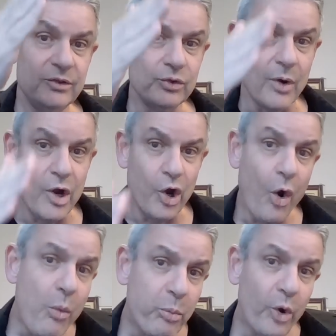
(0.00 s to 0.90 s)
to a
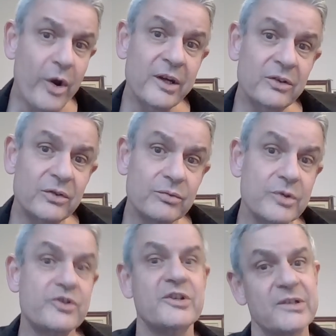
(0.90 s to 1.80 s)
low point,
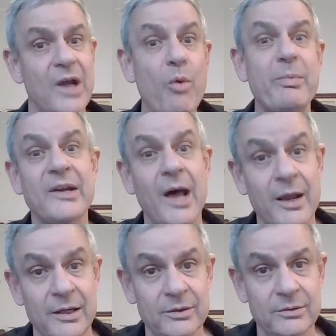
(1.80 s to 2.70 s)
which is now
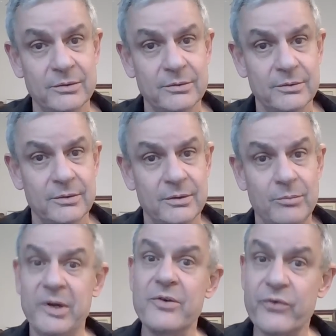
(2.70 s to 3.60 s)
benign,
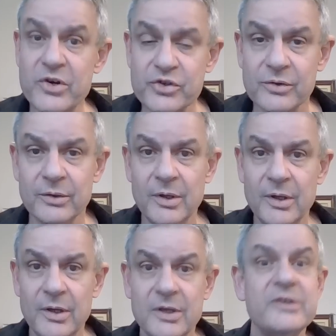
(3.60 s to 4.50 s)
beneficial,
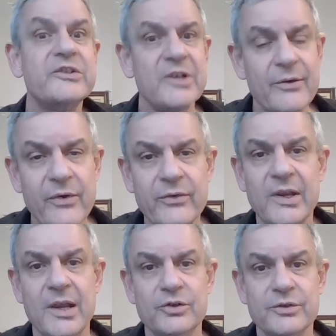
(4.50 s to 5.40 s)

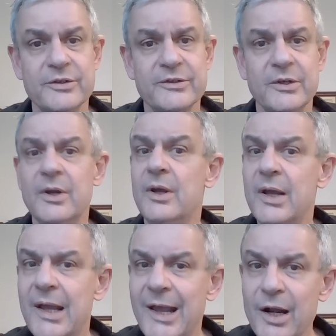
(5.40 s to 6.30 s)
self-efficacious,
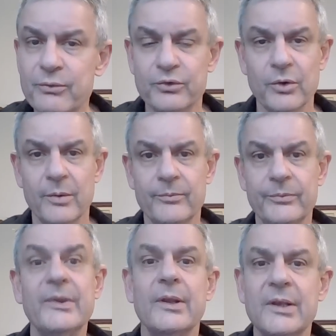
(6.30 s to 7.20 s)
helpful,
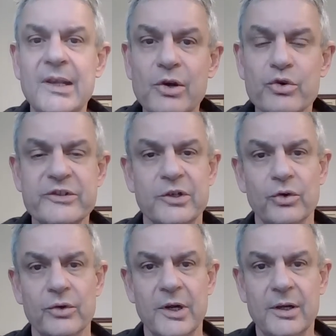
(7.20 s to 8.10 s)

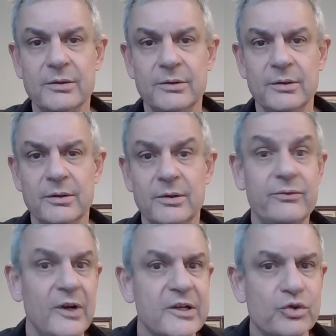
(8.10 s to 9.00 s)
egosyntonic,
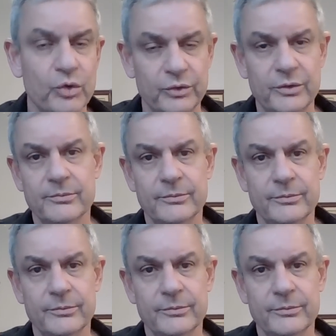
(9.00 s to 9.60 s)
feels good.